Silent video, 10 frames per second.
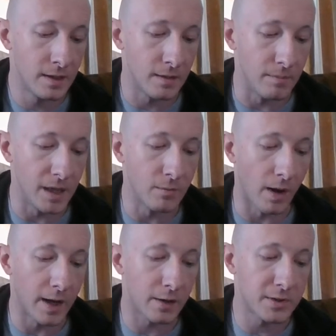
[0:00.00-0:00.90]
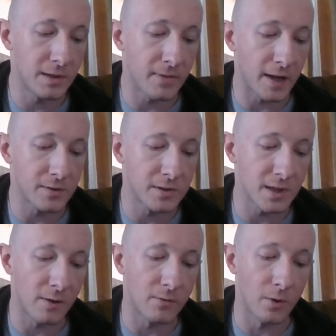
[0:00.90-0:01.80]
Meanwhile, she found
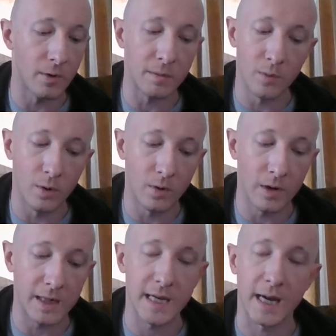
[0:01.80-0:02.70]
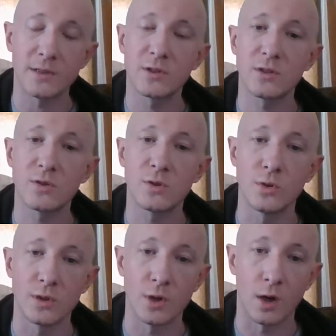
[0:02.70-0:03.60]
herself growing more attached to
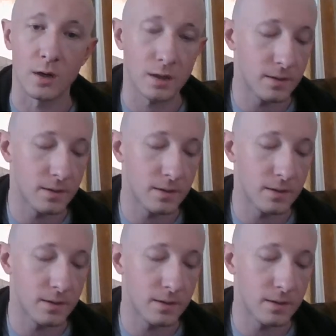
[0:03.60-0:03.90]
the dog.